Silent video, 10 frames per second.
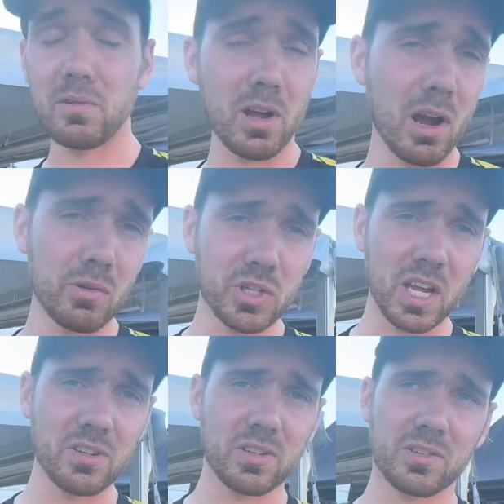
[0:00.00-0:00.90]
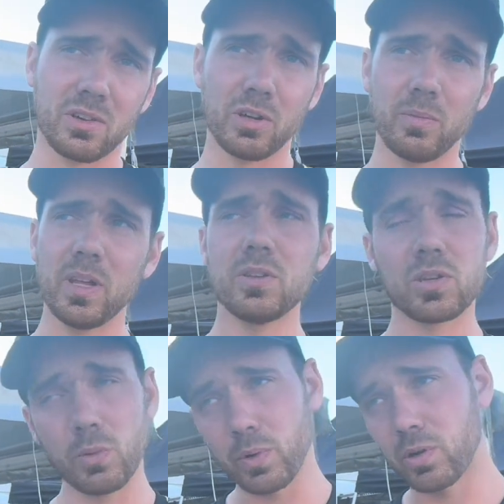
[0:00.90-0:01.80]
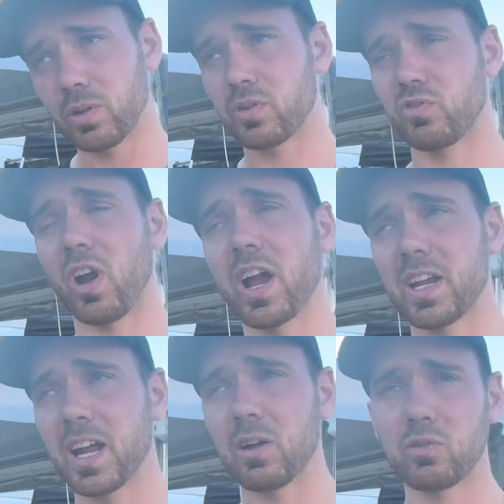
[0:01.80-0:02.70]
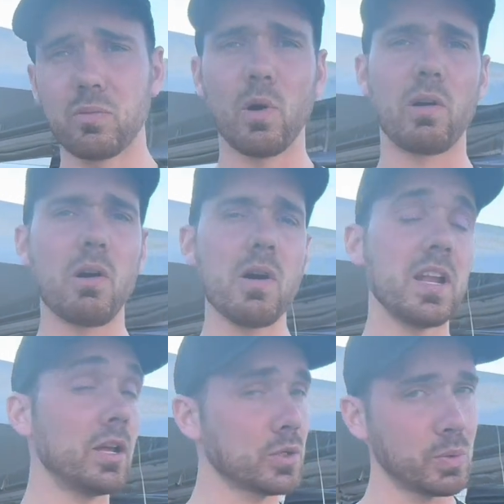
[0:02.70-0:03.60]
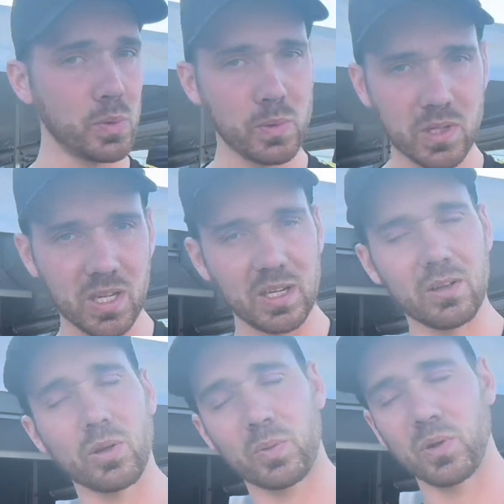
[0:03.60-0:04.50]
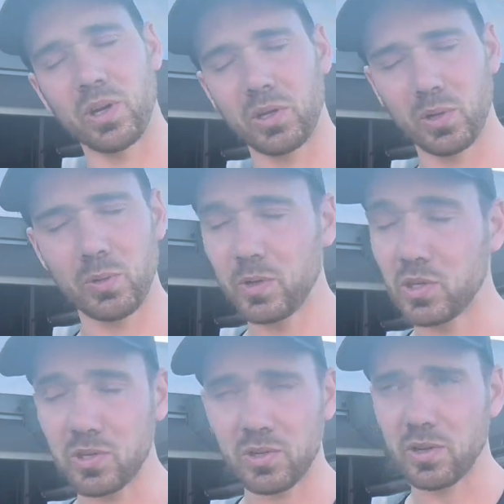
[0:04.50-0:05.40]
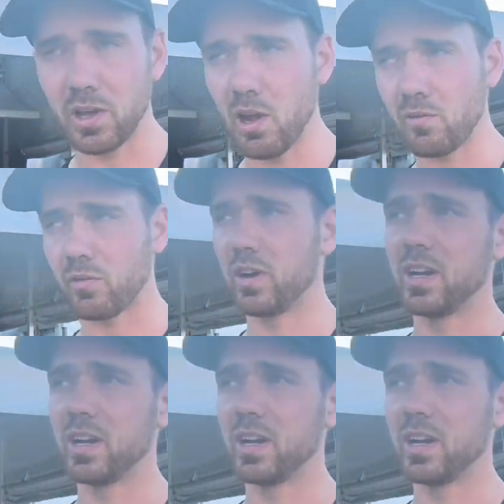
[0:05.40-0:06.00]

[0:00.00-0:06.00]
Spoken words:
how chasing is going to be. So we're going to try that out tomorrow, and else we will see it in top 32. We're just going to go for it.